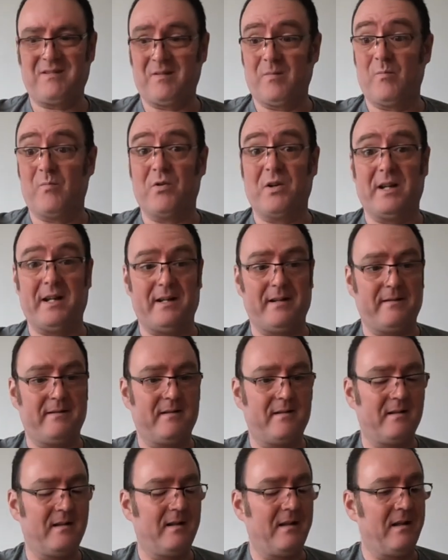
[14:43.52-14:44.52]
Brilliant.
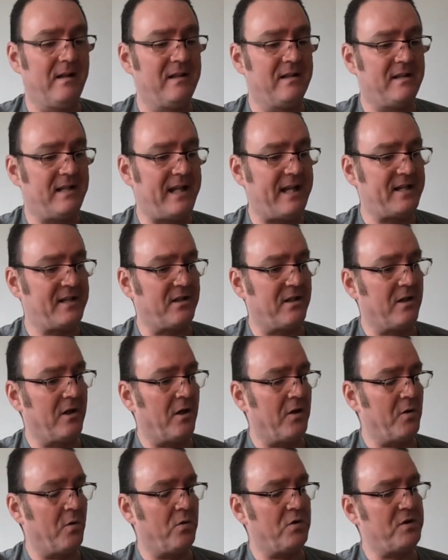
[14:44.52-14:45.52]
So that's
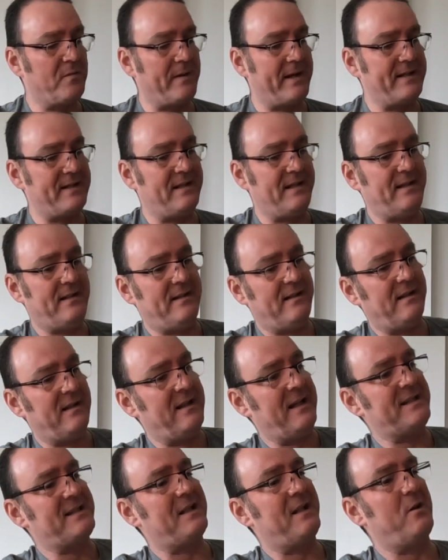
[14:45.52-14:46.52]

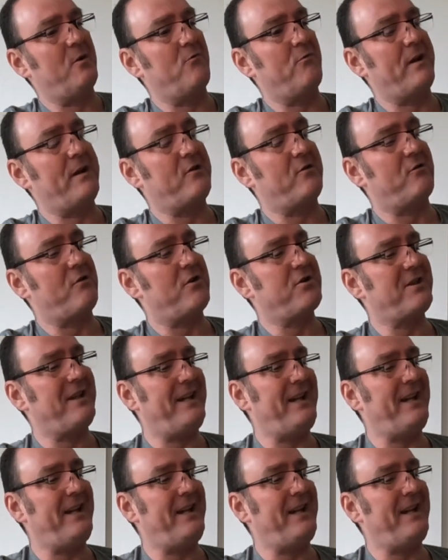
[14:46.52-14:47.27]
that's a little red cross.